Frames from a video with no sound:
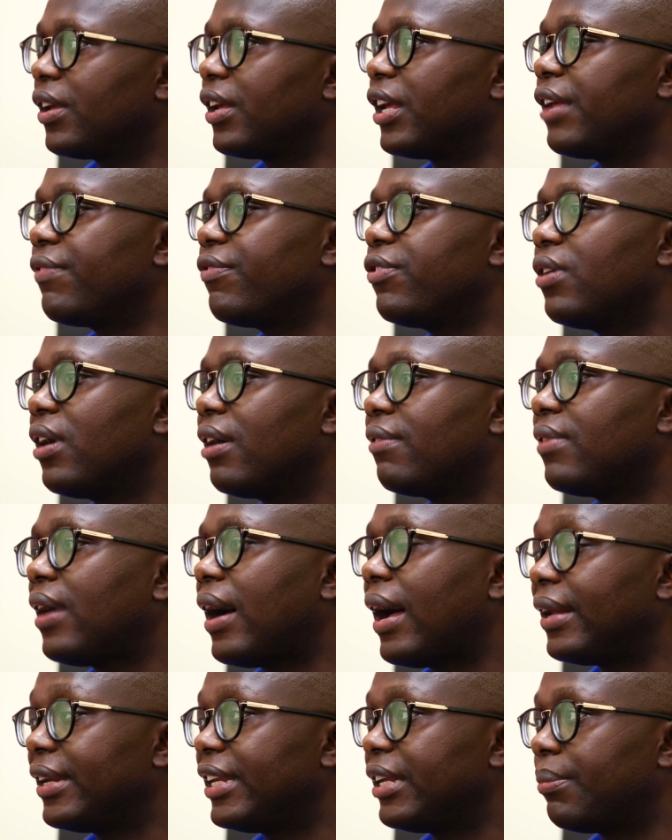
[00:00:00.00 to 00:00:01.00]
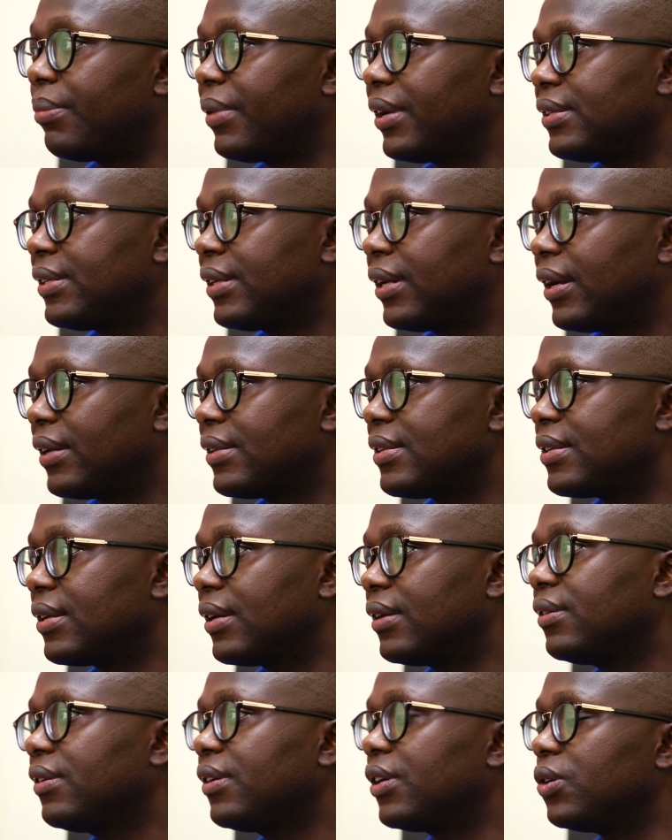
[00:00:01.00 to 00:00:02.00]
If you have early breast
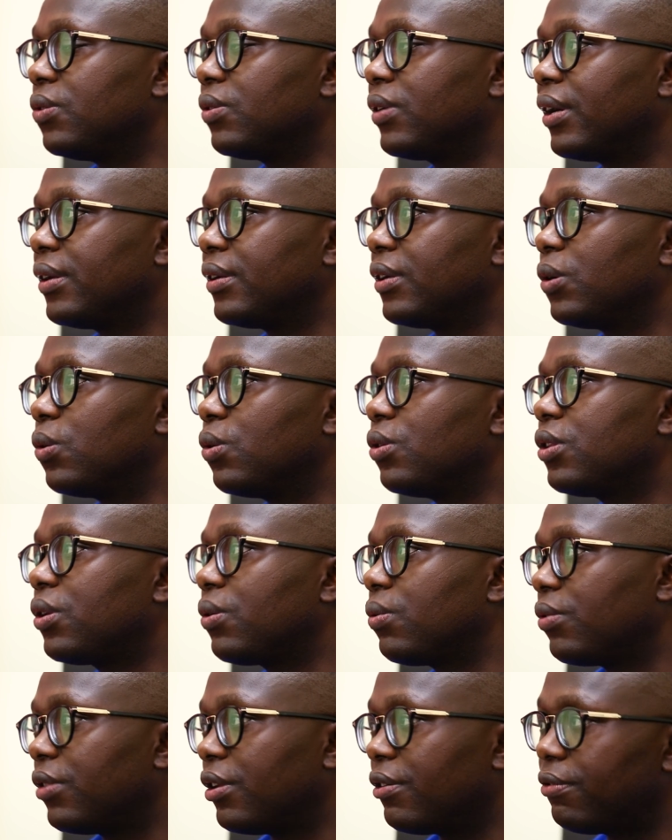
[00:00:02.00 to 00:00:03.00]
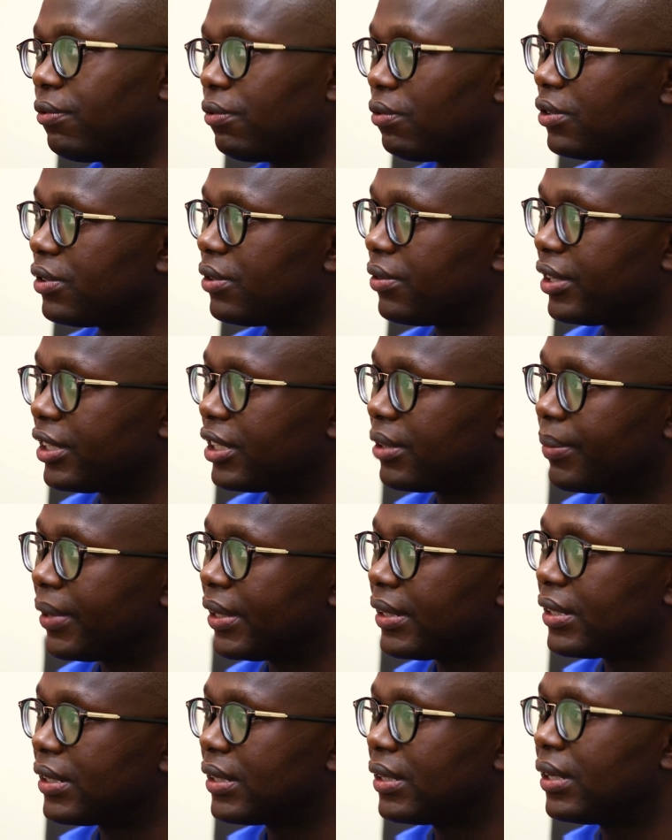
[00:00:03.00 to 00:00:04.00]
cancer, you can go through the full treatment